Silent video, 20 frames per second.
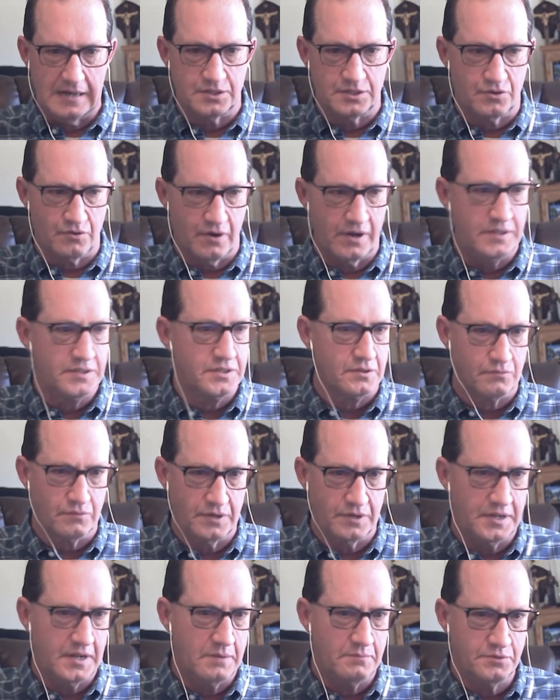God's
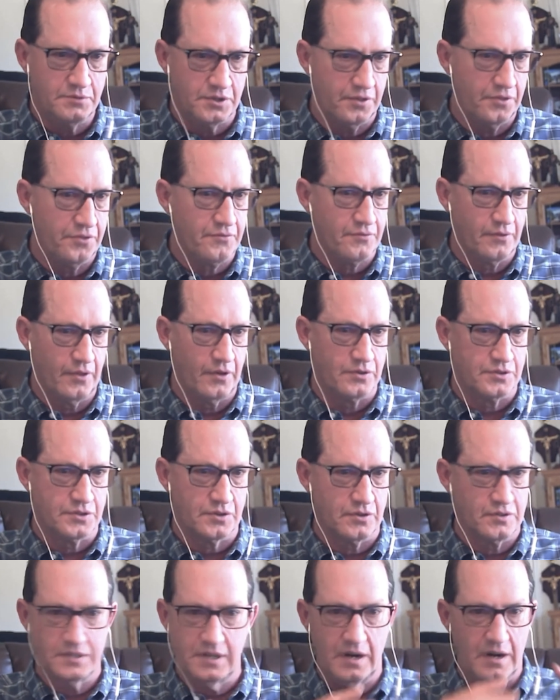grace and redemption through
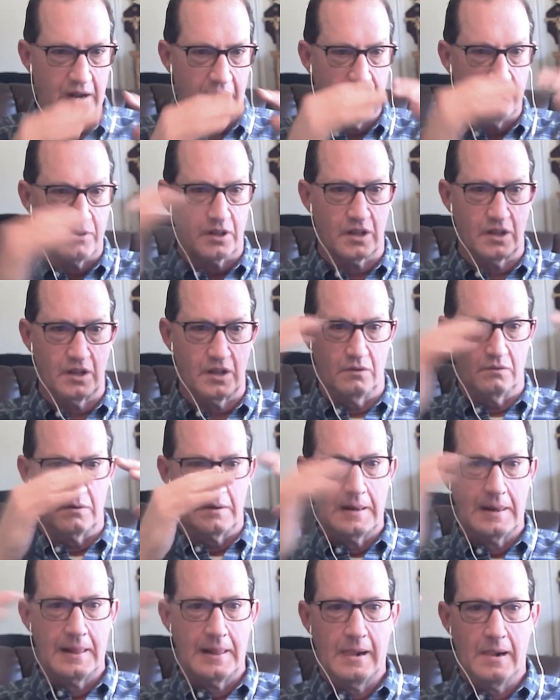those stories. They don't have a
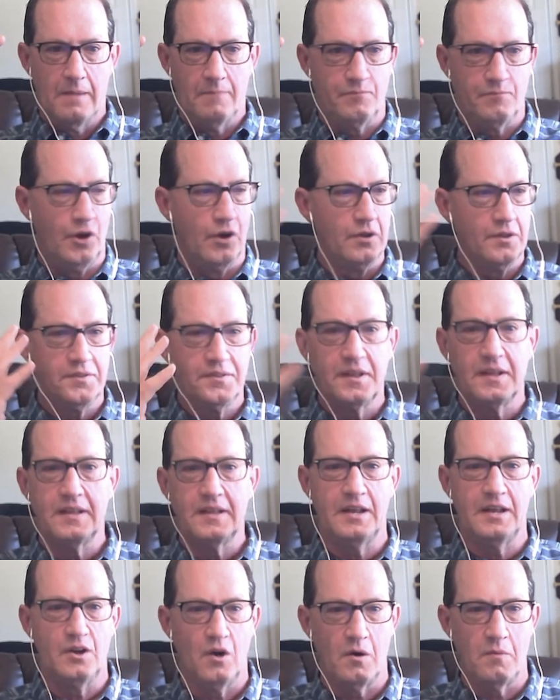clue. The only
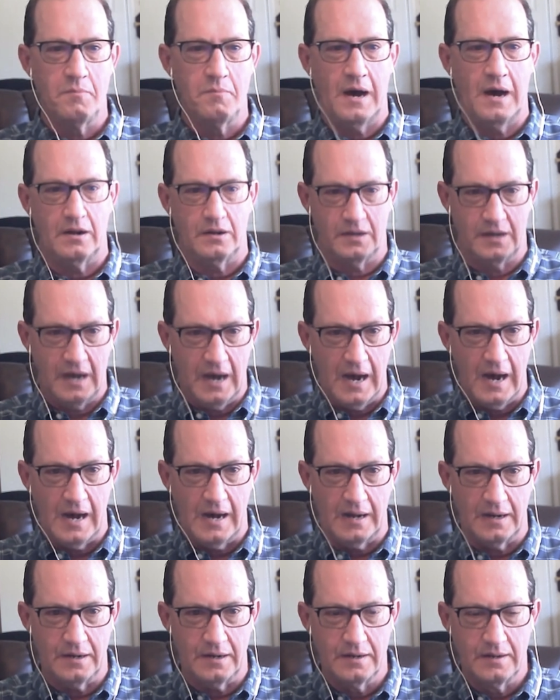thing they know about
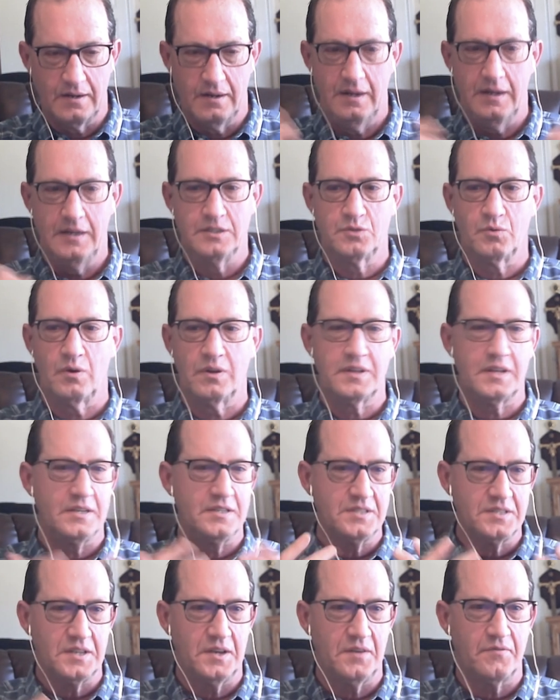God is
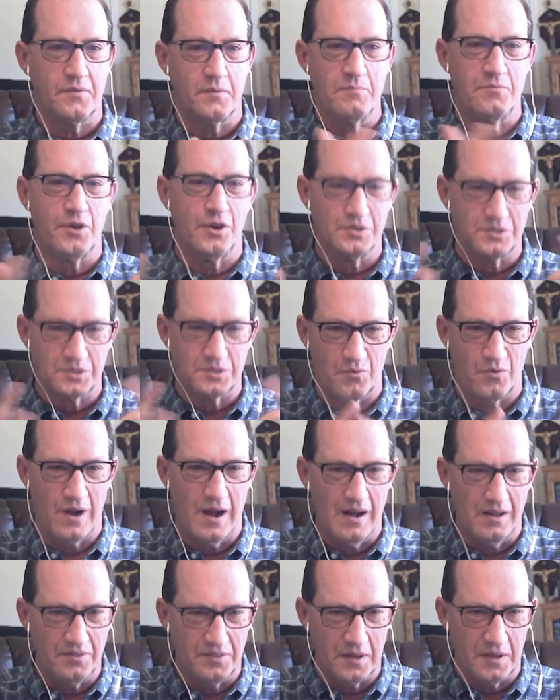what they see from those
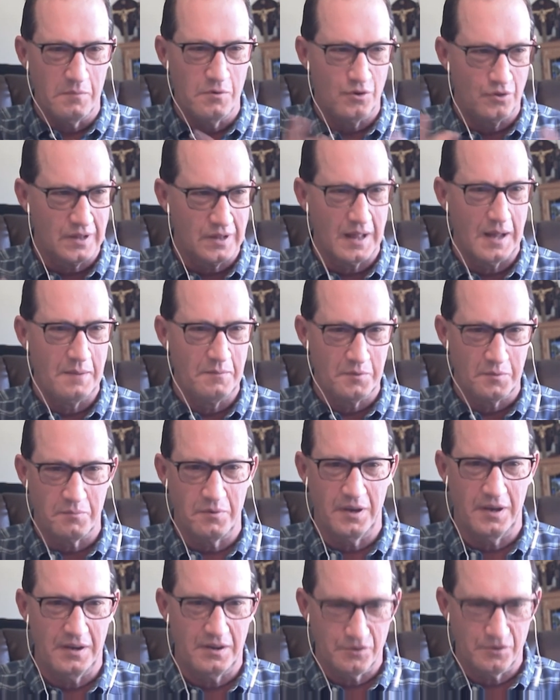around them who
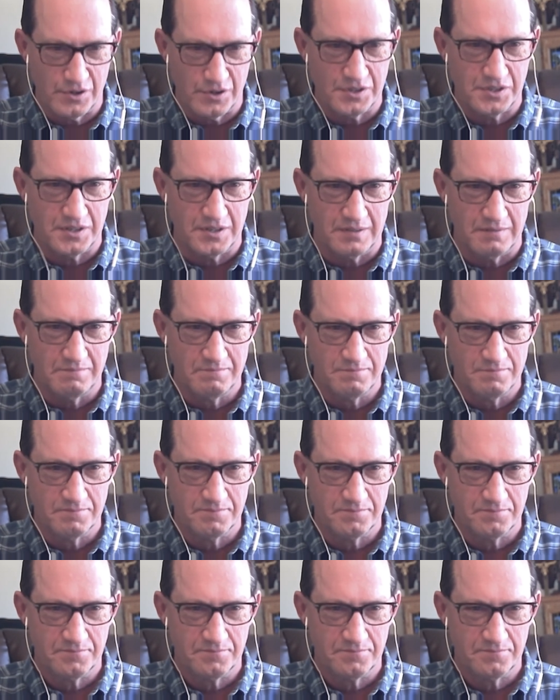claim to be Christian.